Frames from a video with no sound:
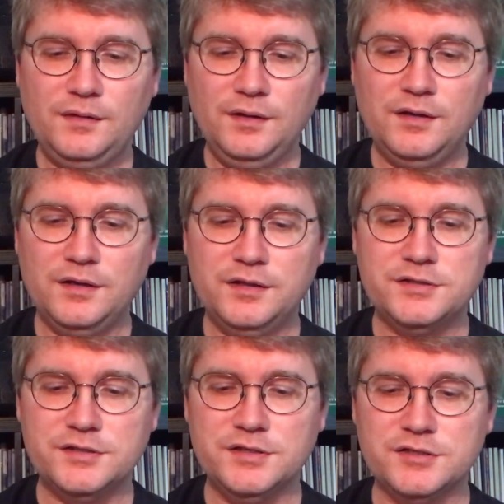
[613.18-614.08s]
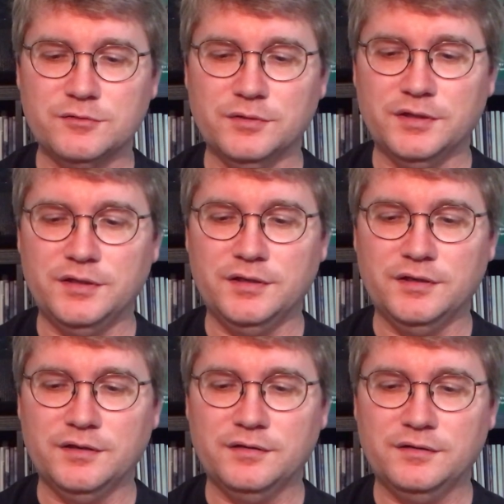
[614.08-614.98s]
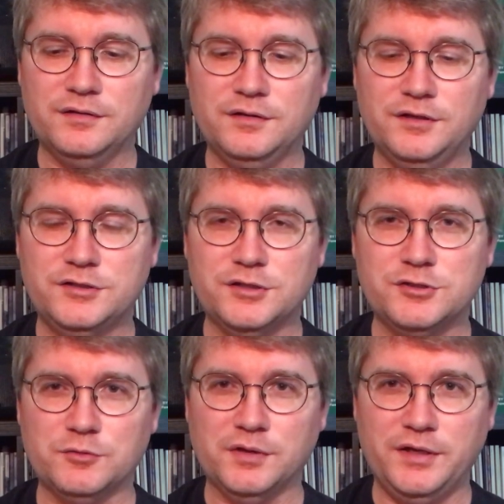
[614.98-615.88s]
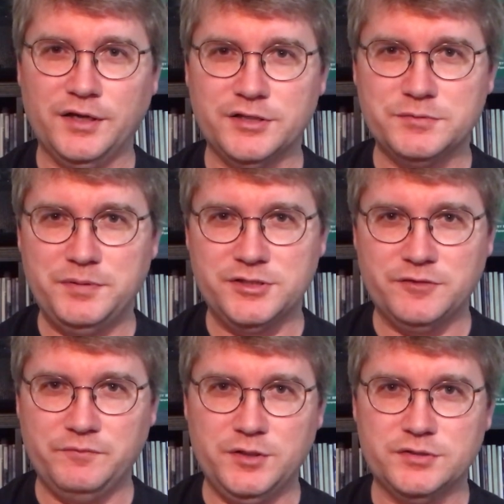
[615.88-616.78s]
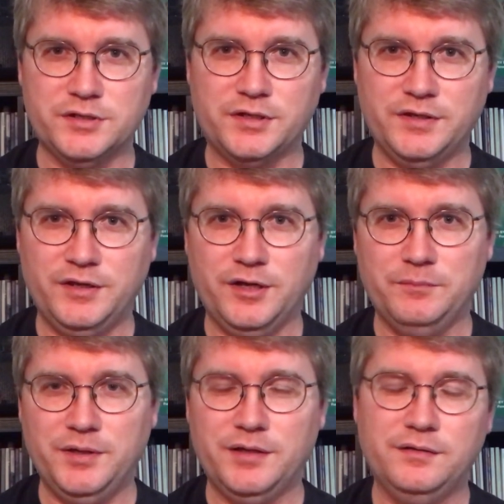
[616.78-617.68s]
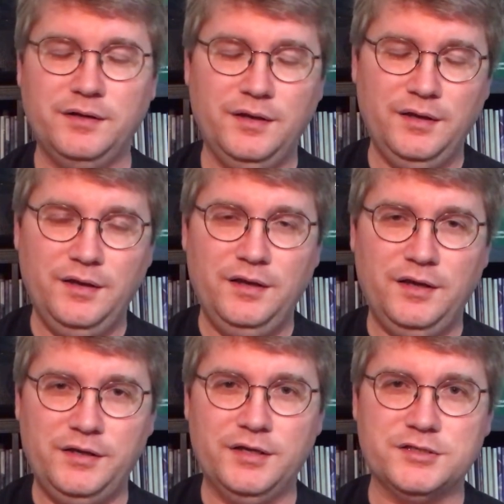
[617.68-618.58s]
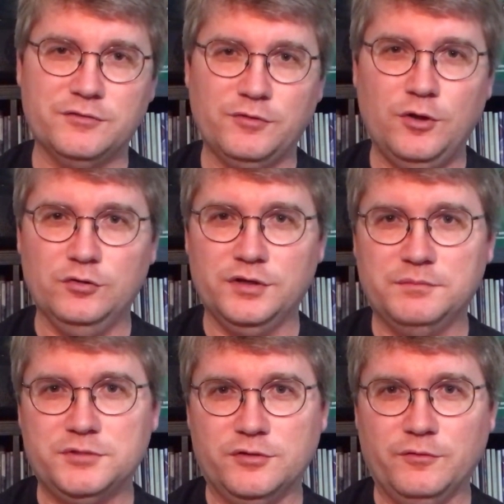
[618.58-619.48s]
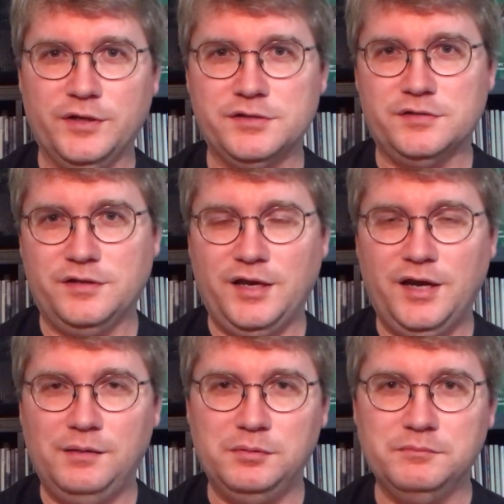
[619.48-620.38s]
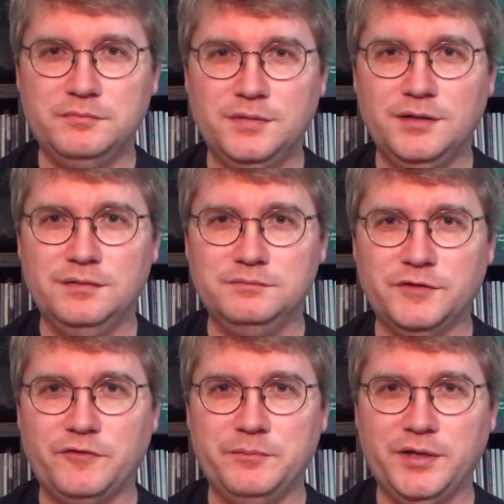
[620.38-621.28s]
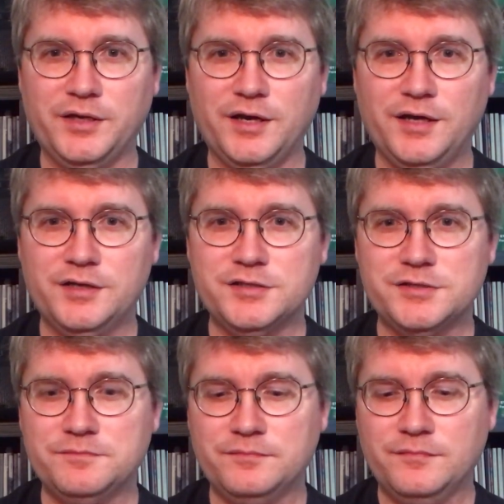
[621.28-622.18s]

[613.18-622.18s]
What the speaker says: It's a really it's a really nice piece of music in there, but it doesn't hold up to the rest of the album, if I'm being honest.